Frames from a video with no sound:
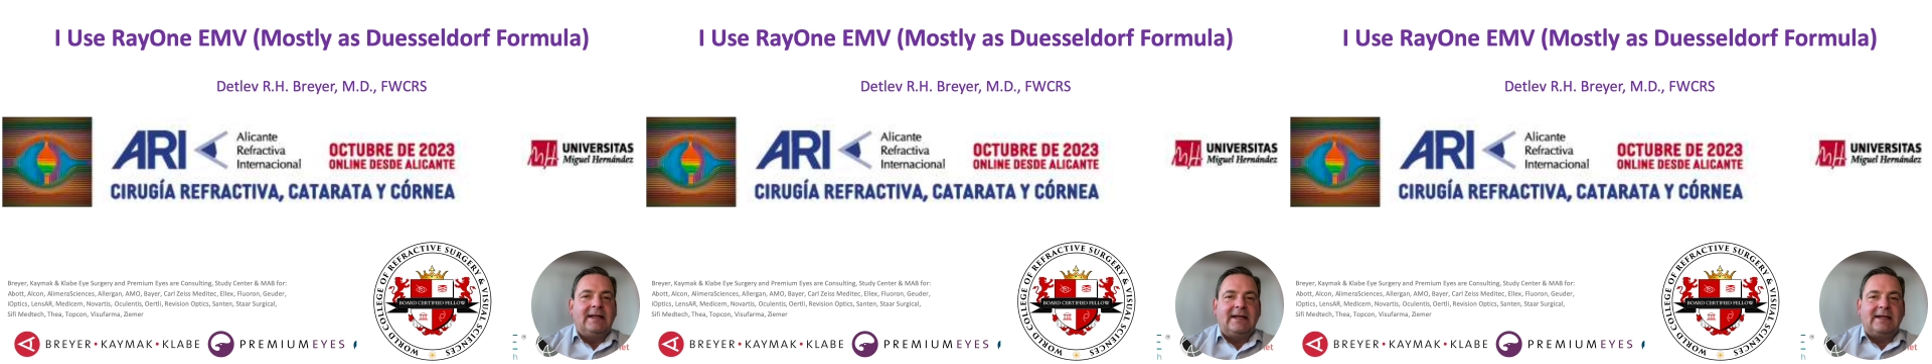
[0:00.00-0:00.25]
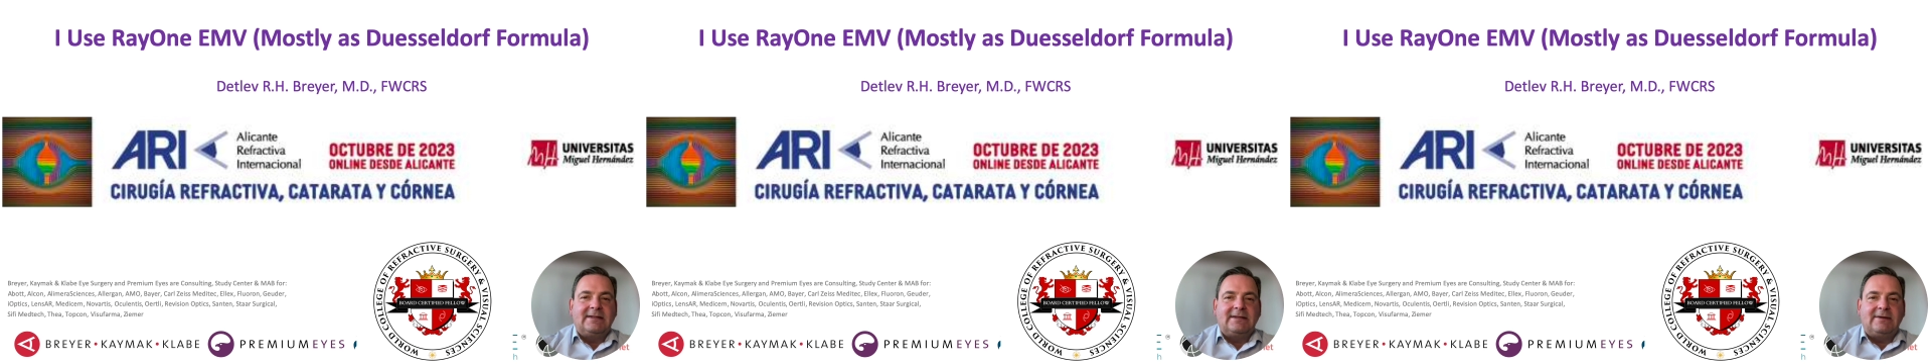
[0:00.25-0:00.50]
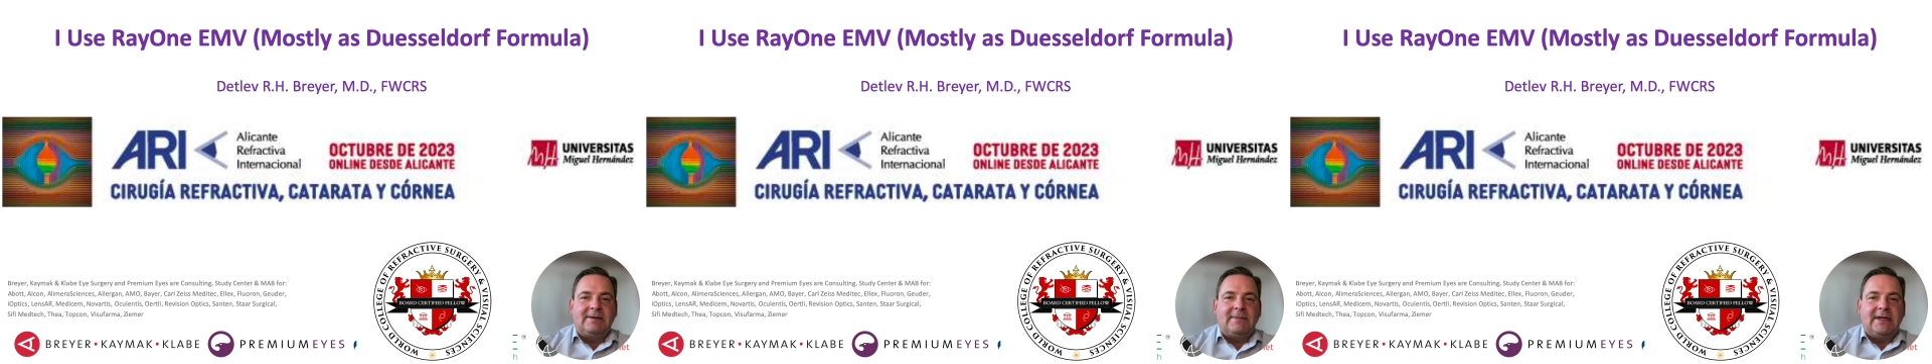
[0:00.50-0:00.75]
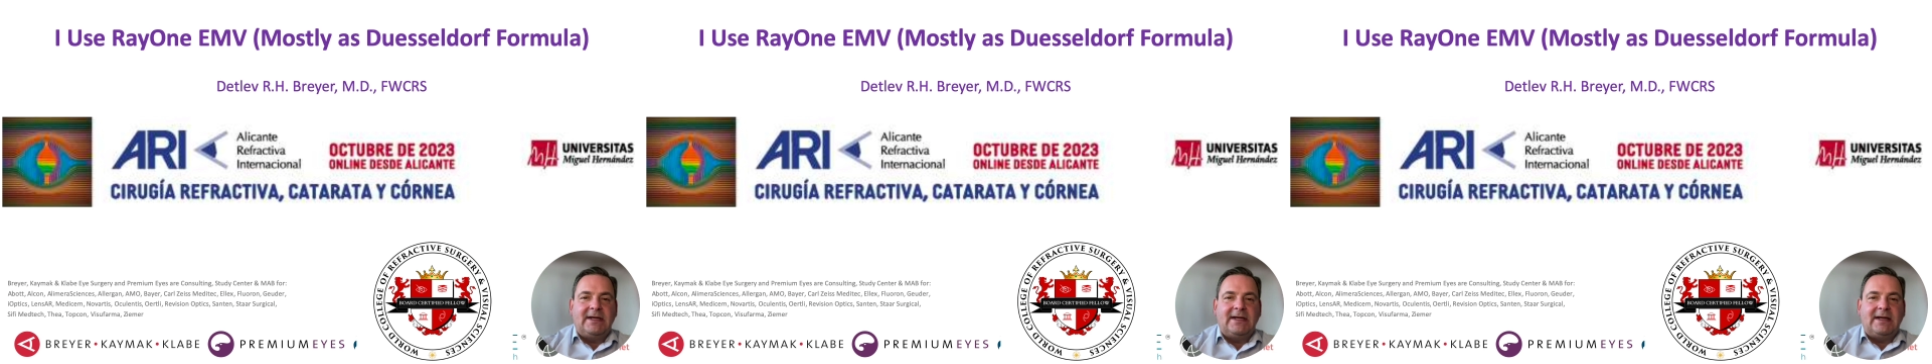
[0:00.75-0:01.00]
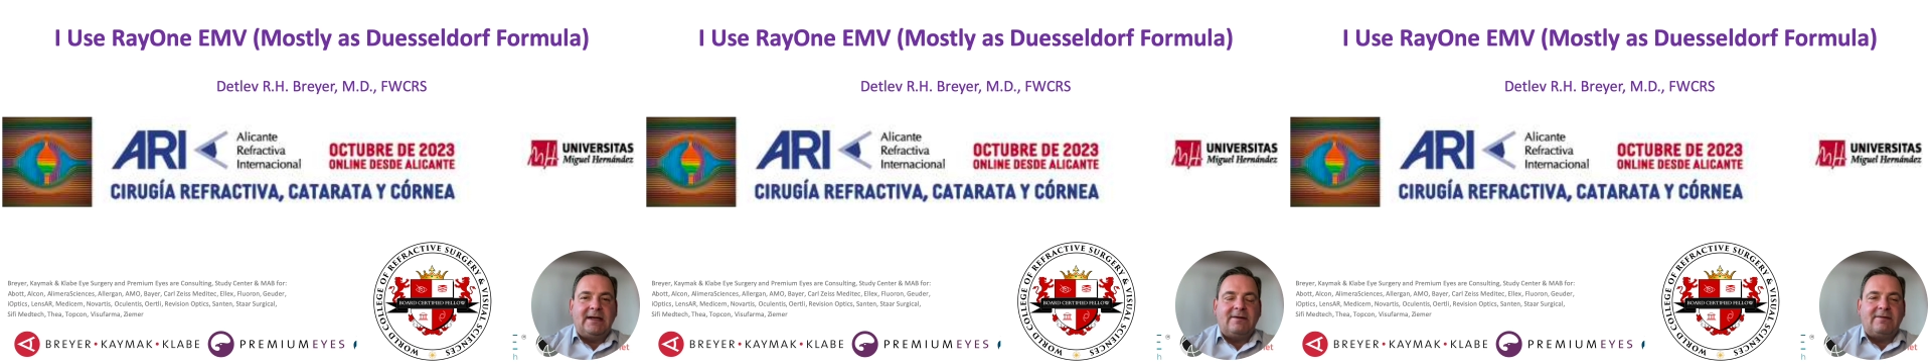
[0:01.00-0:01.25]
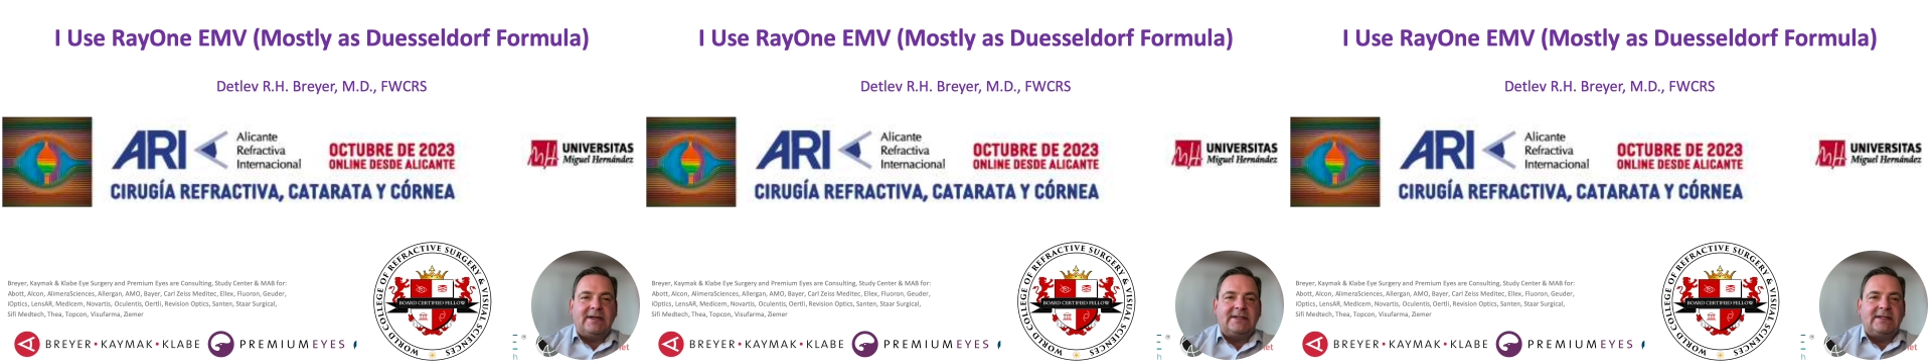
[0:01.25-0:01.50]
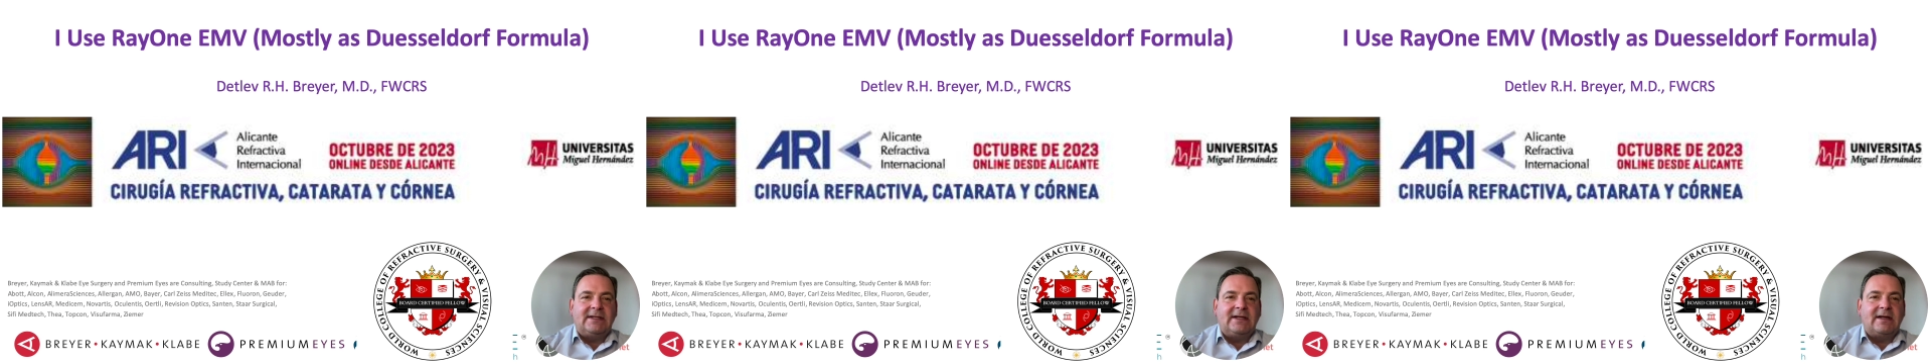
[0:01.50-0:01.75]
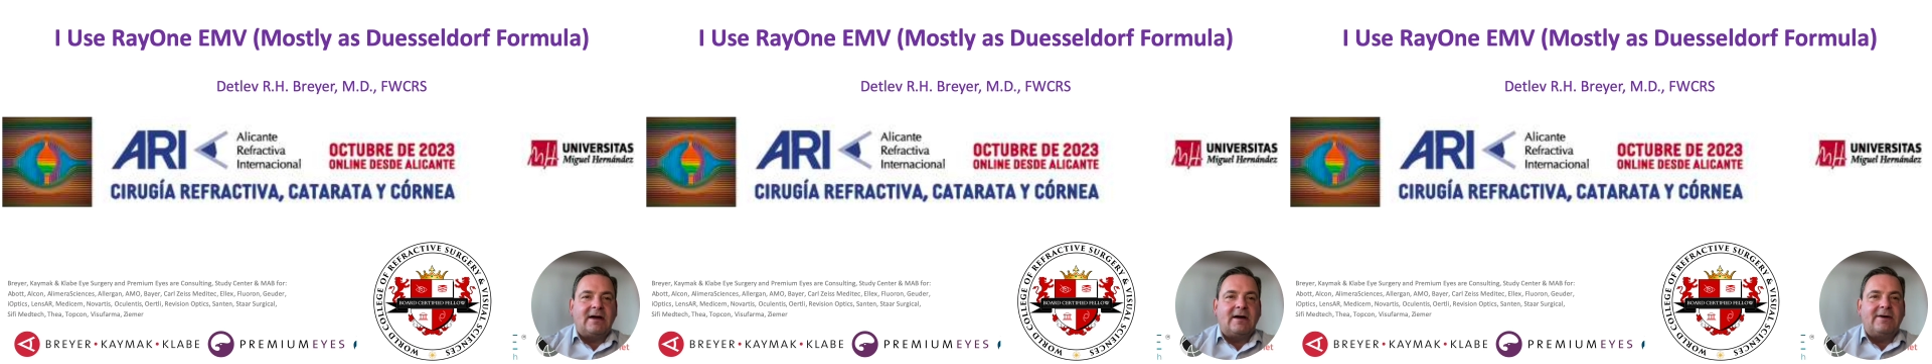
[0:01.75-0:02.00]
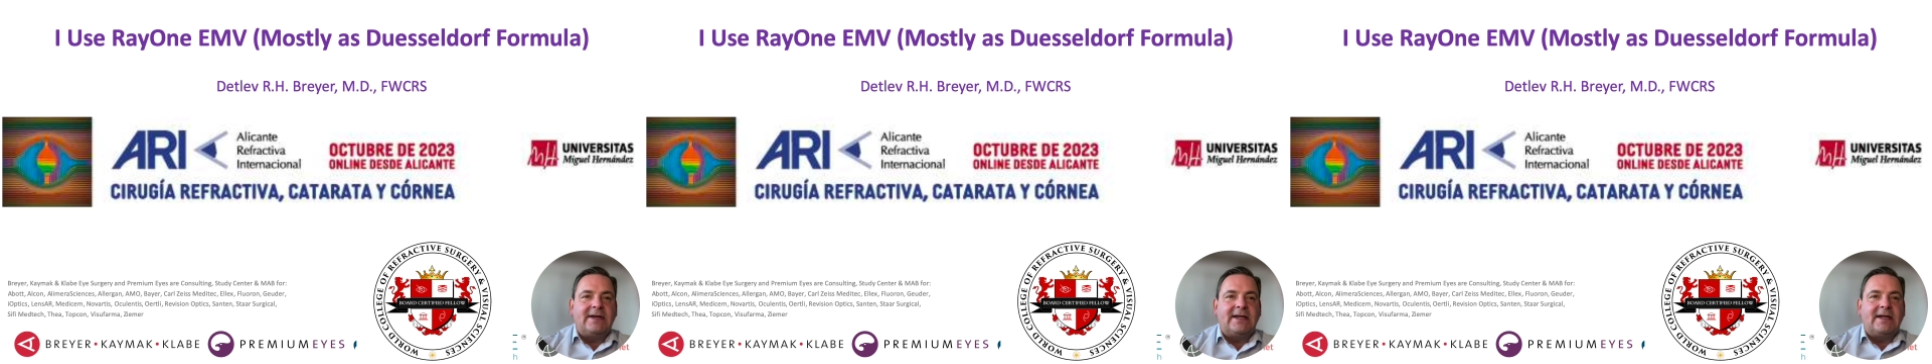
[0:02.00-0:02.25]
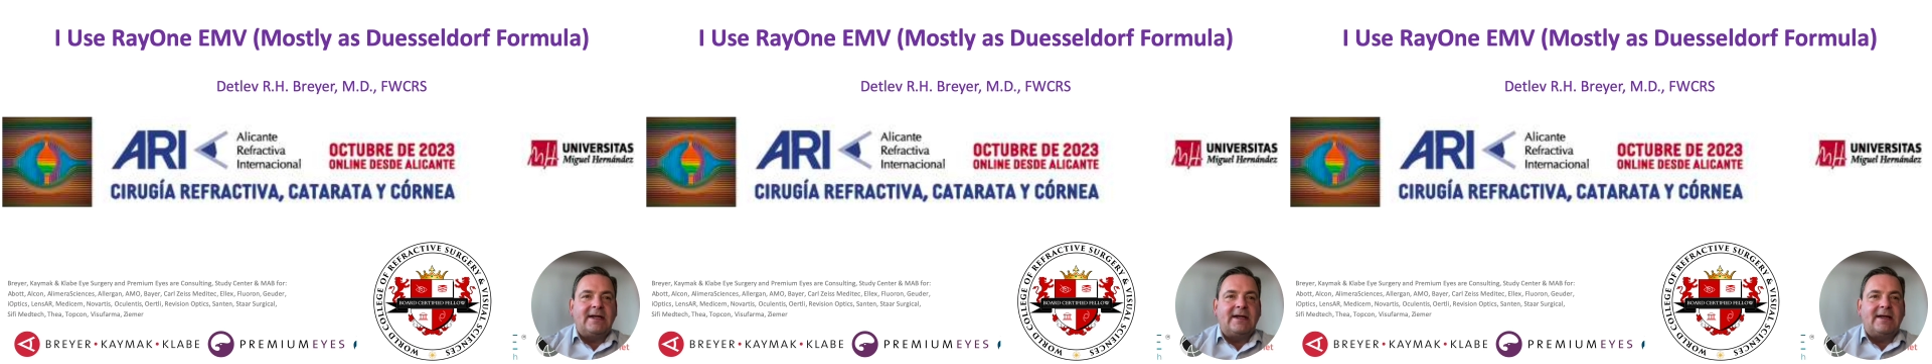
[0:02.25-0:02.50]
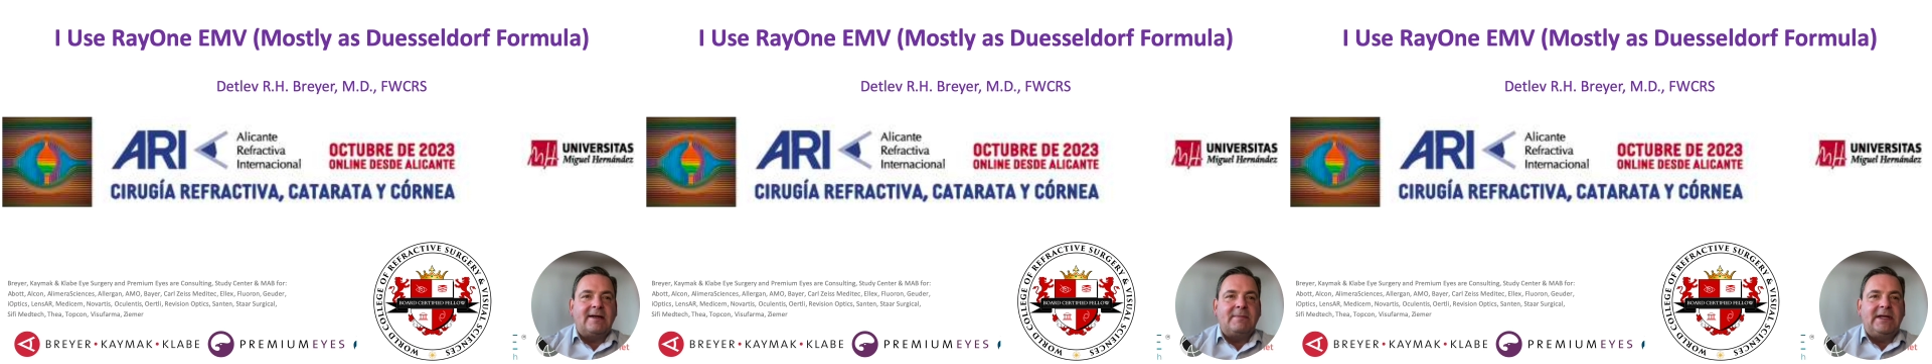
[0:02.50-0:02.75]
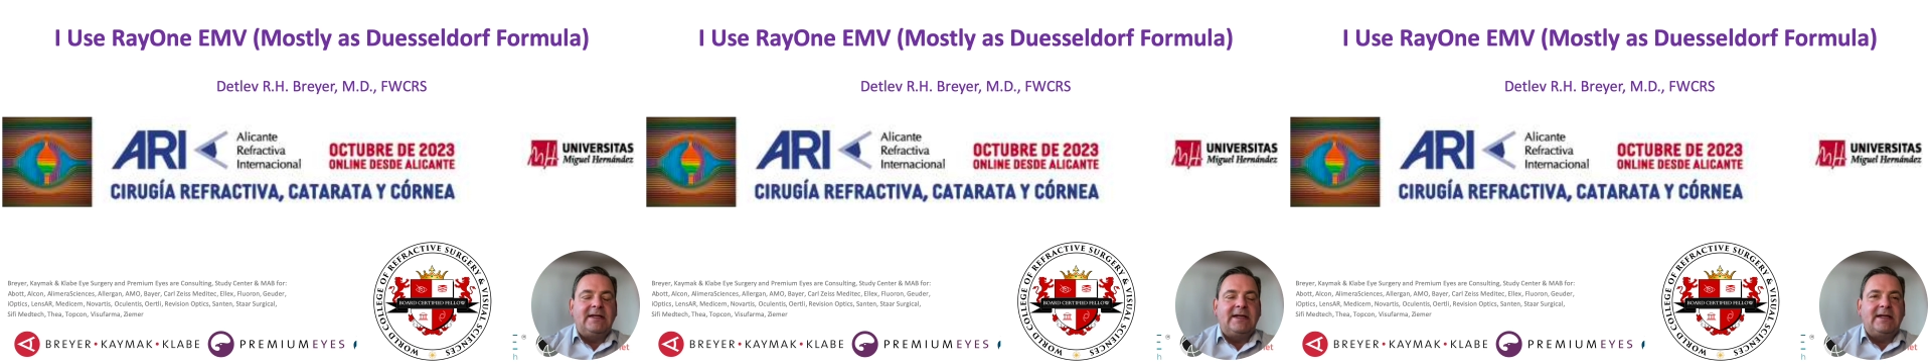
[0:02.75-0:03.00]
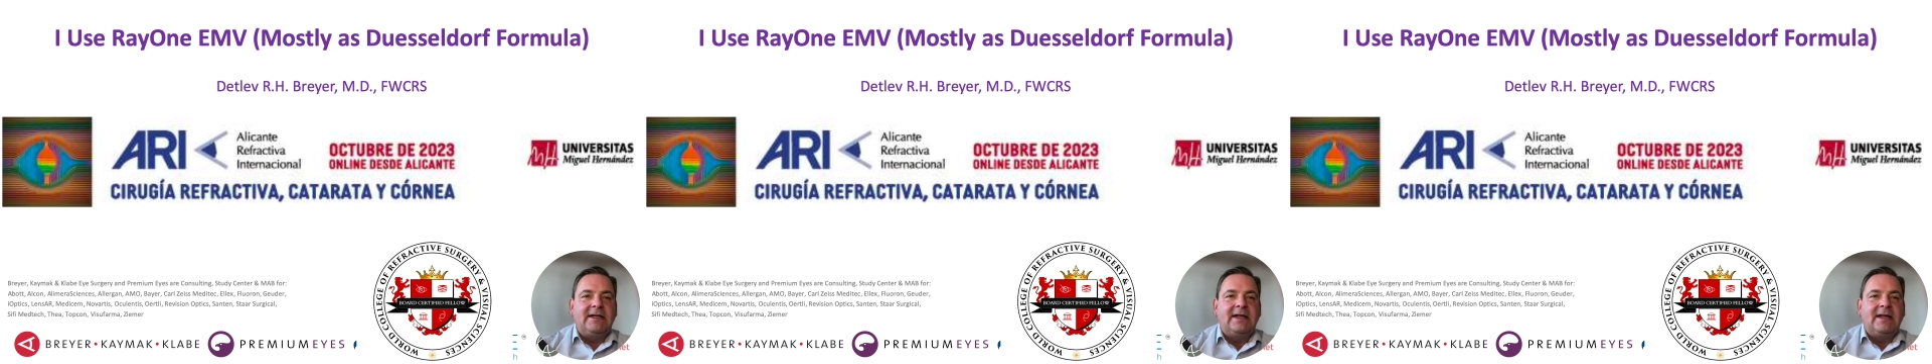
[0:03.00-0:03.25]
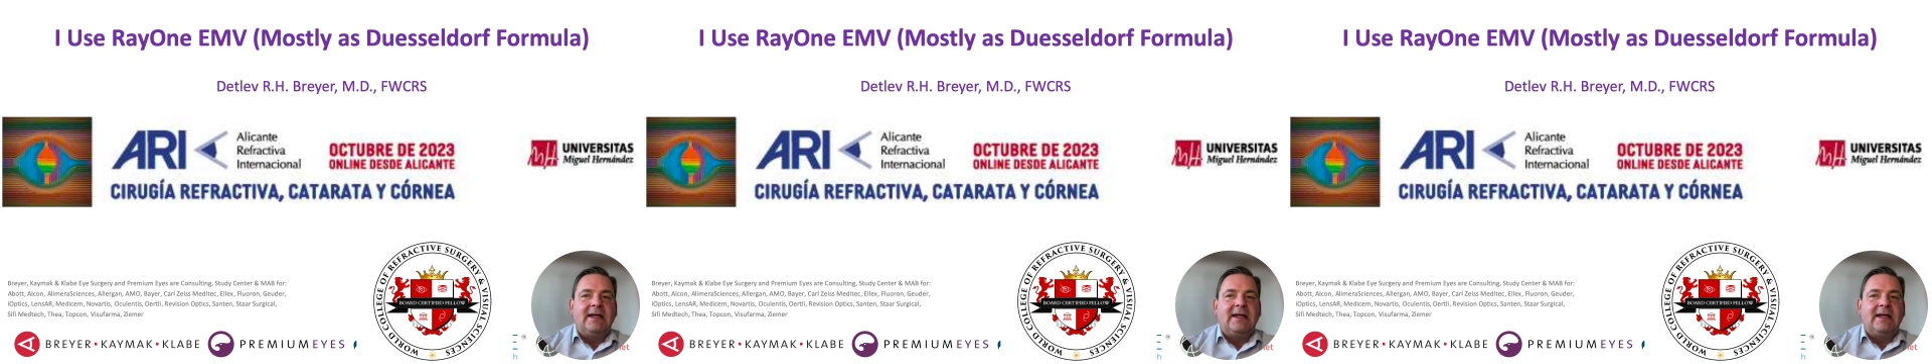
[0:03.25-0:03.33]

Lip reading: extremely interesting RE meeting.